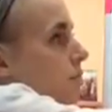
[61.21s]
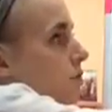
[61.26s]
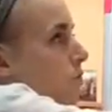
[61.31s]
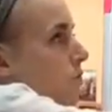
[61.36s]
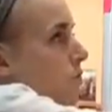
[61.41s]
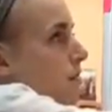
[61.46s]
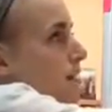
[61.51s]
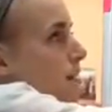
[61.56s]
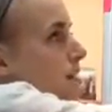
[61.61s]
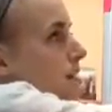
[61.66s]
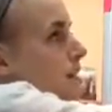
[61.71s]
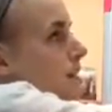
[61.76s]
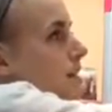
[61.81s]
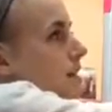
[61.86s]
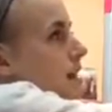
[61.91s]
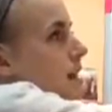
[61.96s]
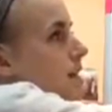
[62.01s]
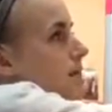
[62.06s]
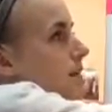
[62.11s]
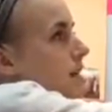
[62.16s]
When the
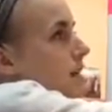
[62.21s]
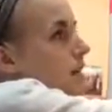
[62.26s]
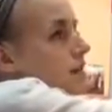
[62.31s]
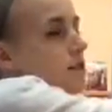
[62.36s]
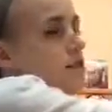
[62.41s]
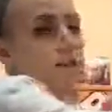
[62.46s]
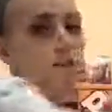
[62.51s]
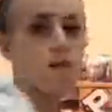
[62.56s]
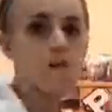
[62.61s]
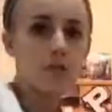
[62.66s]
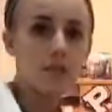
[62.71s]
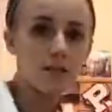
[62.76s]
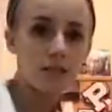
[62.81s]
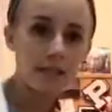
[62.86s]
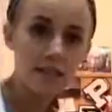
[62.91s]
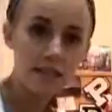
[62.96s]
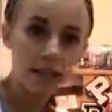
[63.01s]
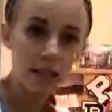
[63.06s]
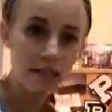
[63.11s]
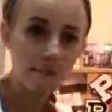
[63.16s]
denominators are the
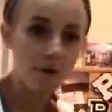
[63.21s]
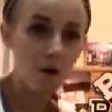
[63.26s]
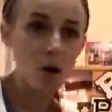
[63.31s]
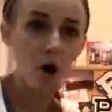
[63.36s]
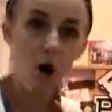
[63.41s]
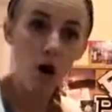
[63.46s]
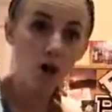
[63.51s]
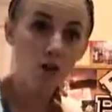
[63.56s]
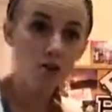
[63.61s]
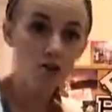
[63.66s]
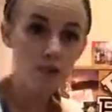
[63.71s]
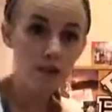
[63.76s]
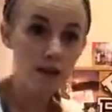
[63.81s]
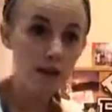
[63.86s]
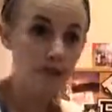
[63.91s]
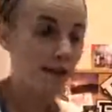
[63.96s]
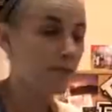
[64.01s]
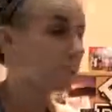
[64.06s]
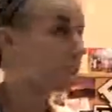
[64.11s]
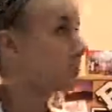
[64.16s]
same, all we
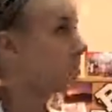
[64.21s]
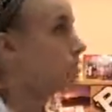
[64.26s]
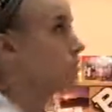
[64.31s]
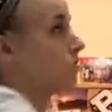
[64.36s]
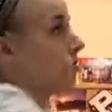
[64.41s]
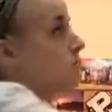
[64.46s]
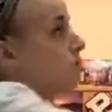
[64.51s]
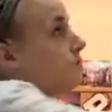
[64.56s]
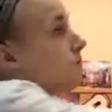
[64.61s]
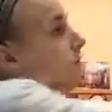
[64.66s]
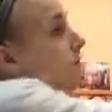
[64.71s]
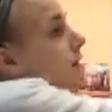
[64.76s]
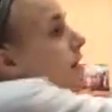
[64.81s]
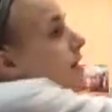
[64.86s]
have to do